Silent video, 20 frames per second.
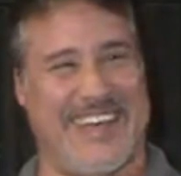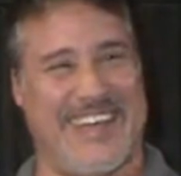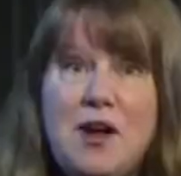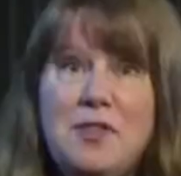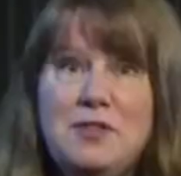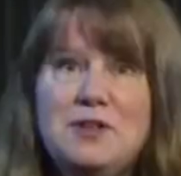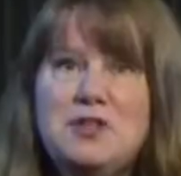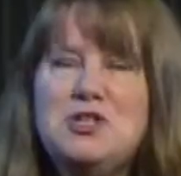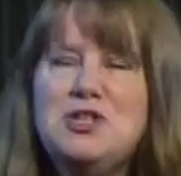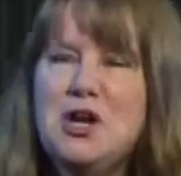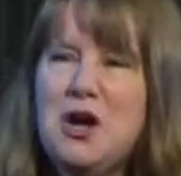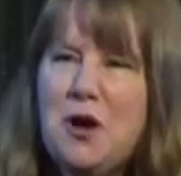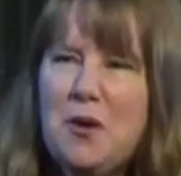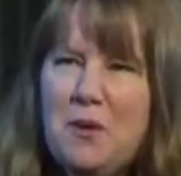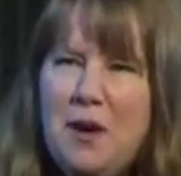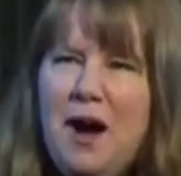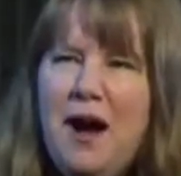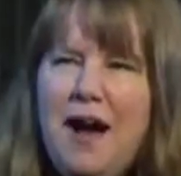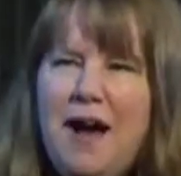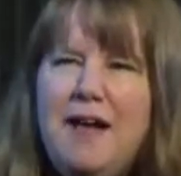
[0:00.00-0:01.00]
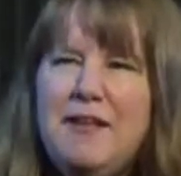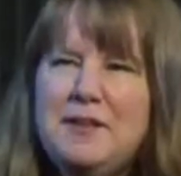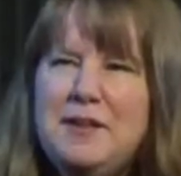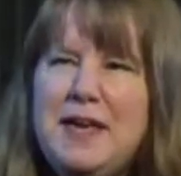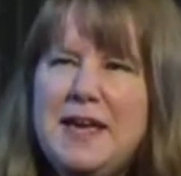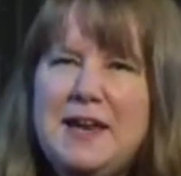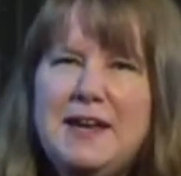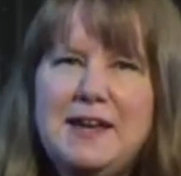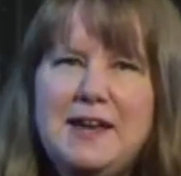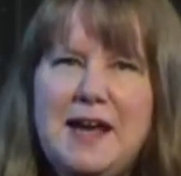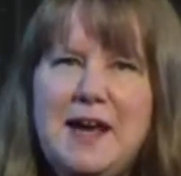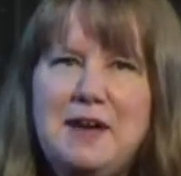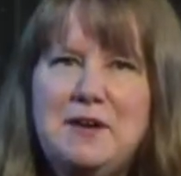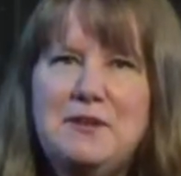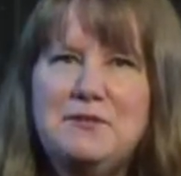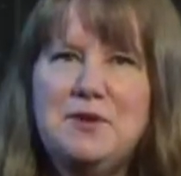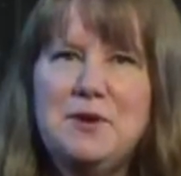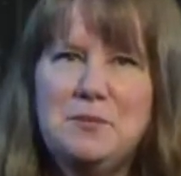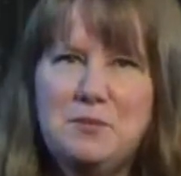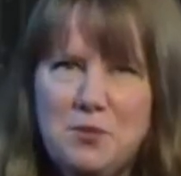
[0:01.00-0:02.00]
on the show. I'll get it out
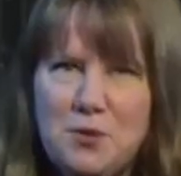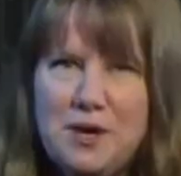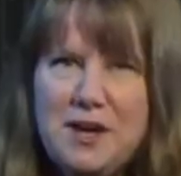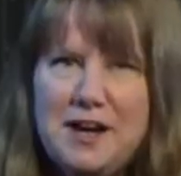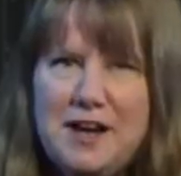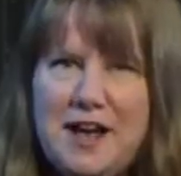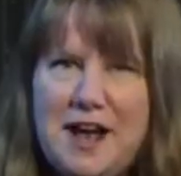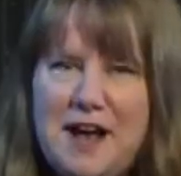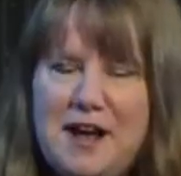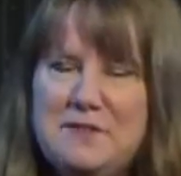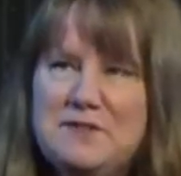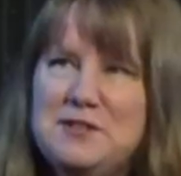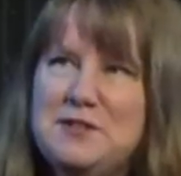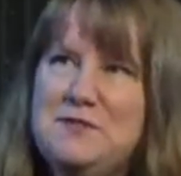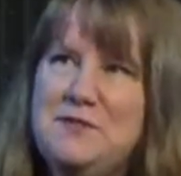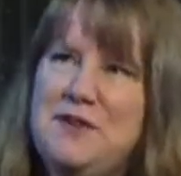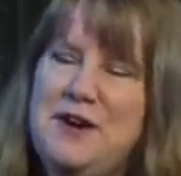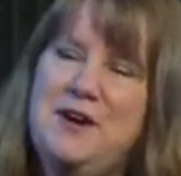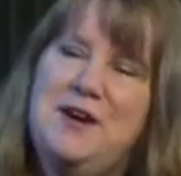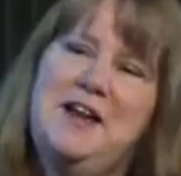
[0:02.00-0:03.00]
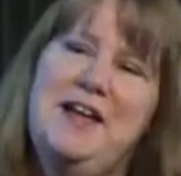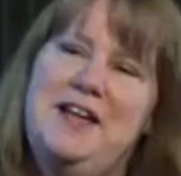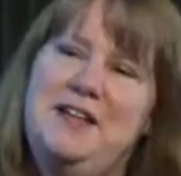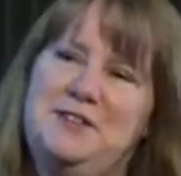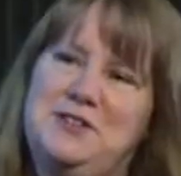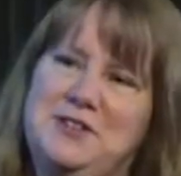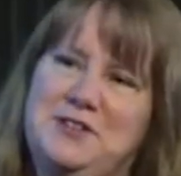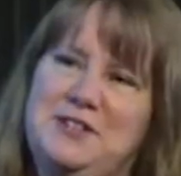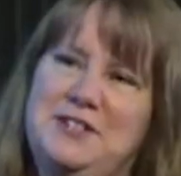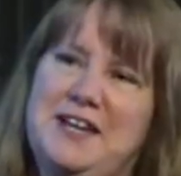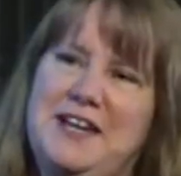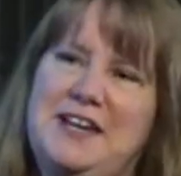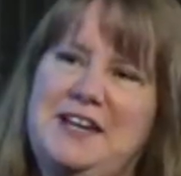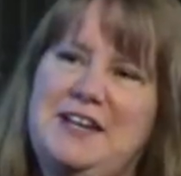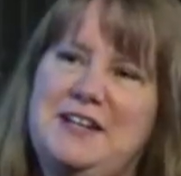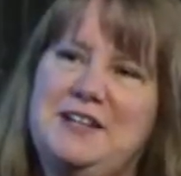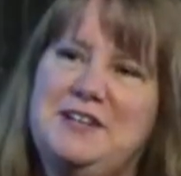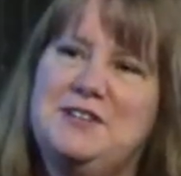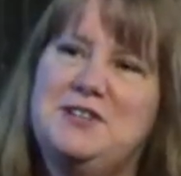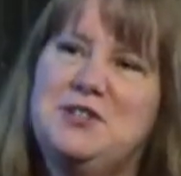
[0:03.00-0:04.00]
of him. We're going to have some very
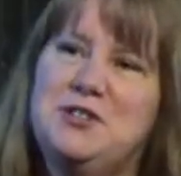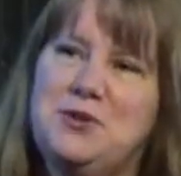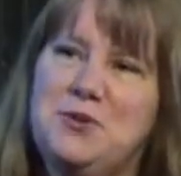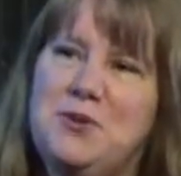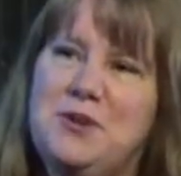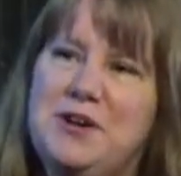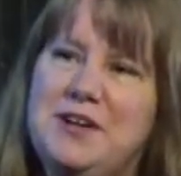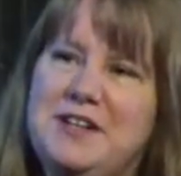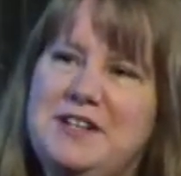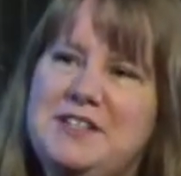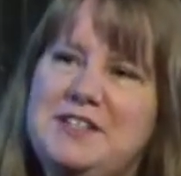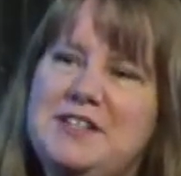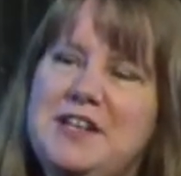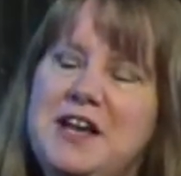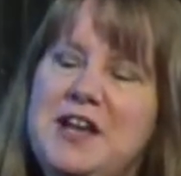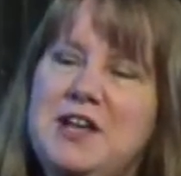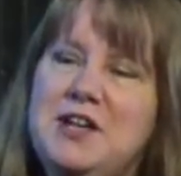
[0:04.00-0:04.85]
entertaining stories.